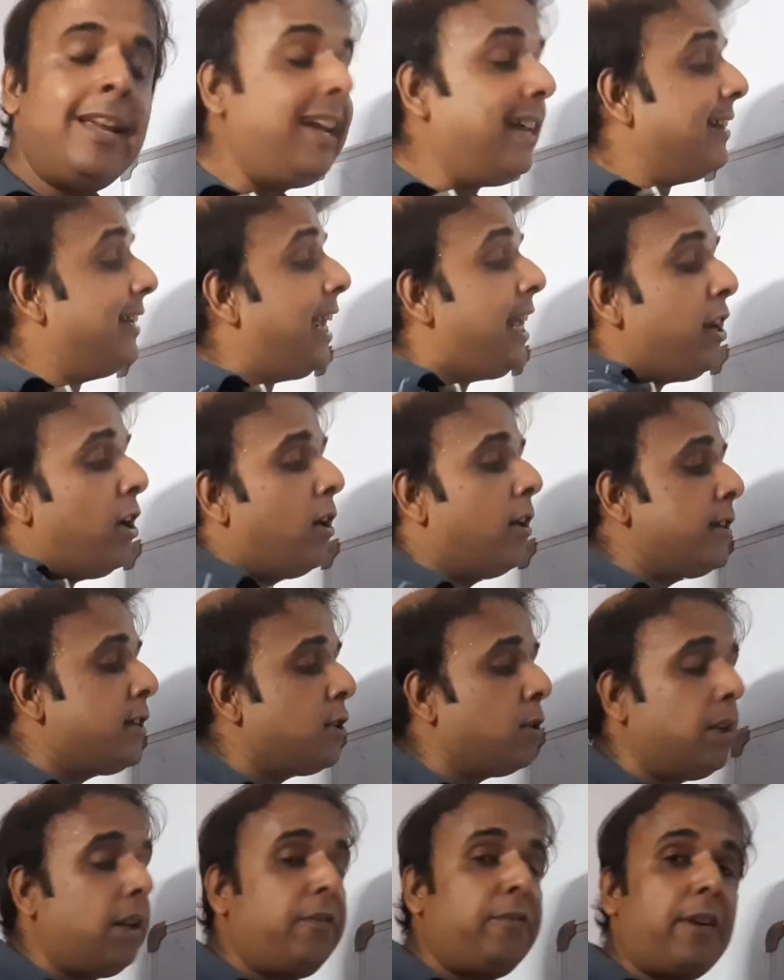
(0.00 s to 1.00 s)
Then
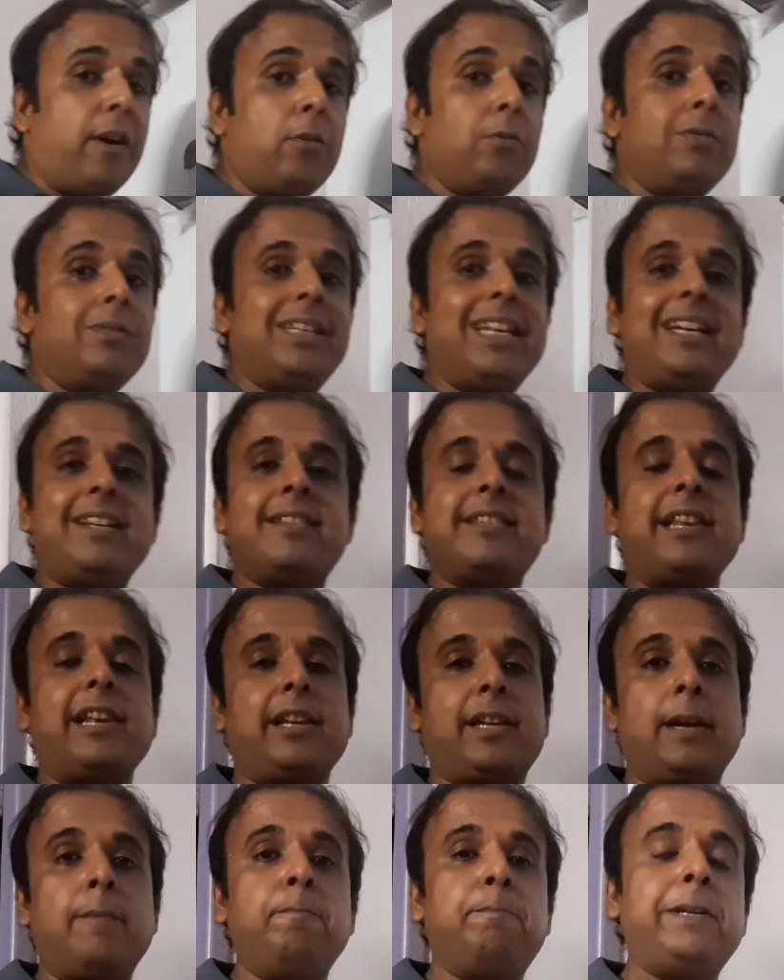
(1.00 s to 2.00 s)
also they found there is a
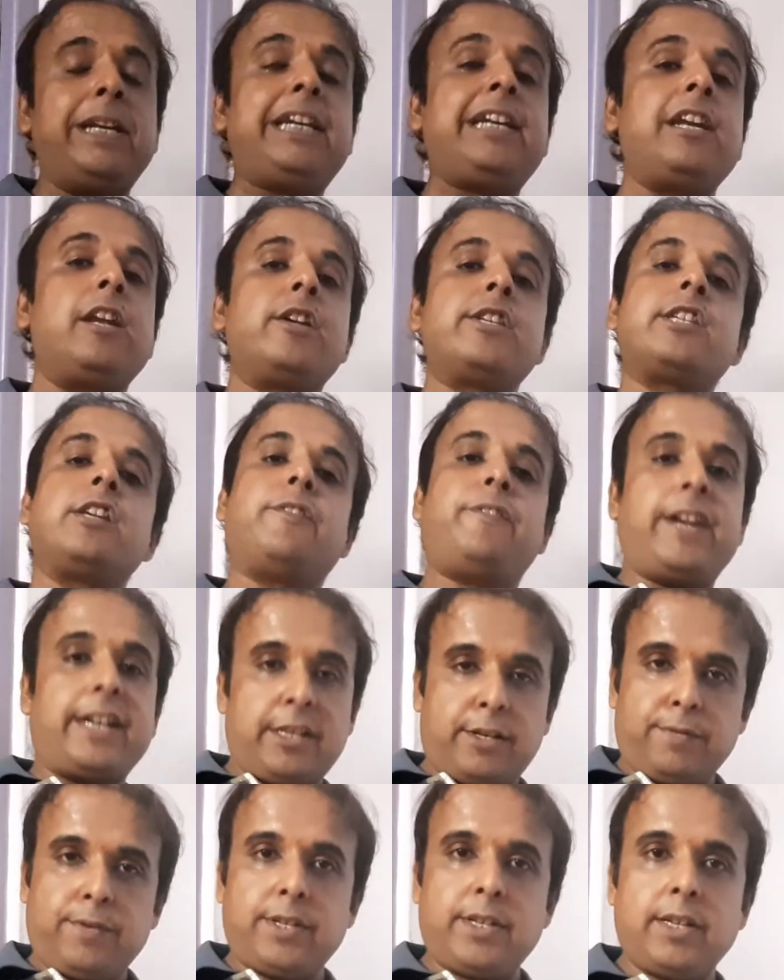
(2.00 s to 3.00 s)
complete loss of
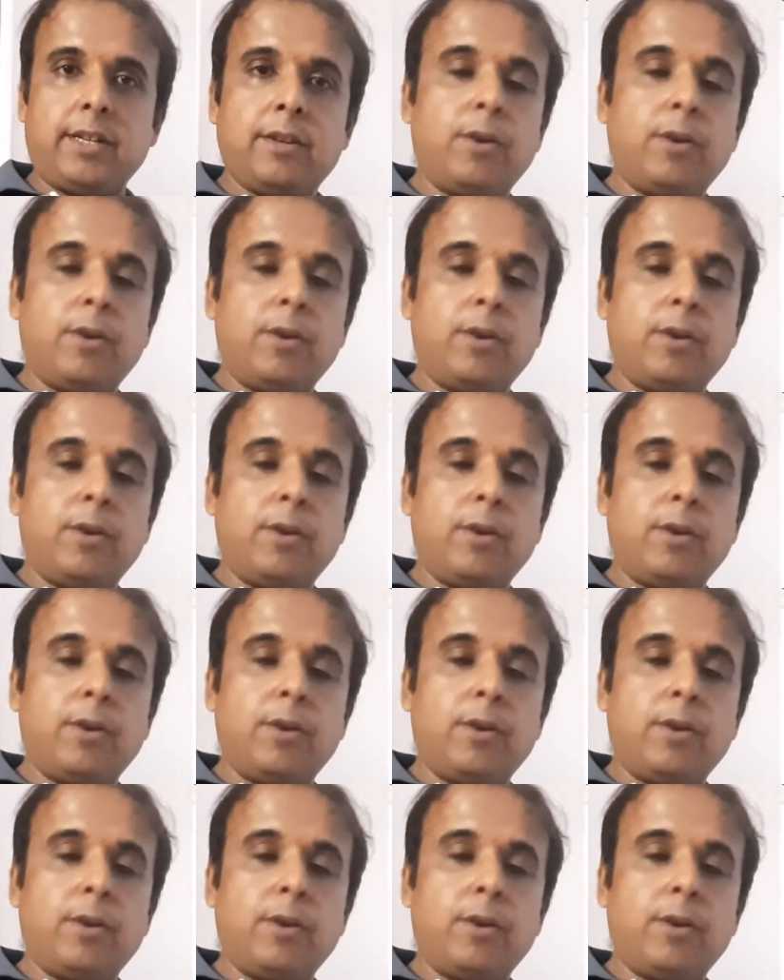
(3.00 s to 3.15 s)
activity.